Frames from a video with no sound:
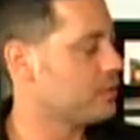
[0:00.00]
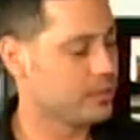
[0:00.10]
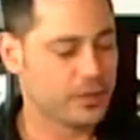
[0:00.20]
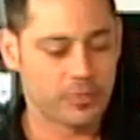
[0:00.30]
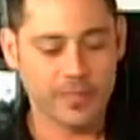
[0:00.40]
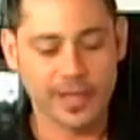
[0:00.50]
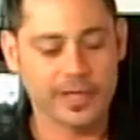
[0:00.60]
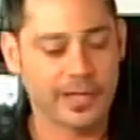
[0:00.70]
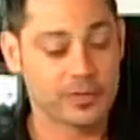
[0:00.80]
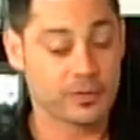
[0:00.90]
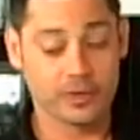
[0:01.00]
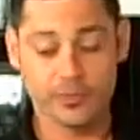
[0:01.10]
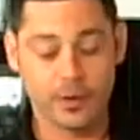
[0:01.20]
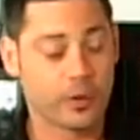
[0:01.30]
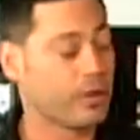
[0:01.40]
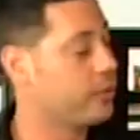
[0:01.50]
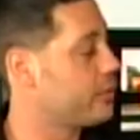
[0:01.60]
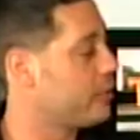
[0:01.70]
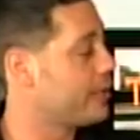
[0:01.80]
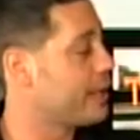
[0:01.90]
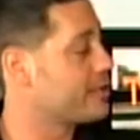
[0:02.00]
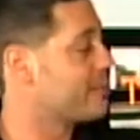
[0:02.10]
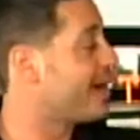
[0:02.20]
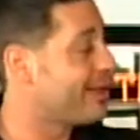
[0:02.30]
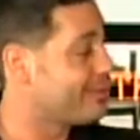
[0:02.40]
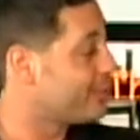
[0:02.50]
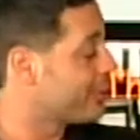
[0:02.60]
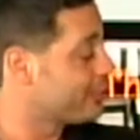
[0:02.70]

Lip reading: you know, mayonnaise, or if I want to add some olive oil or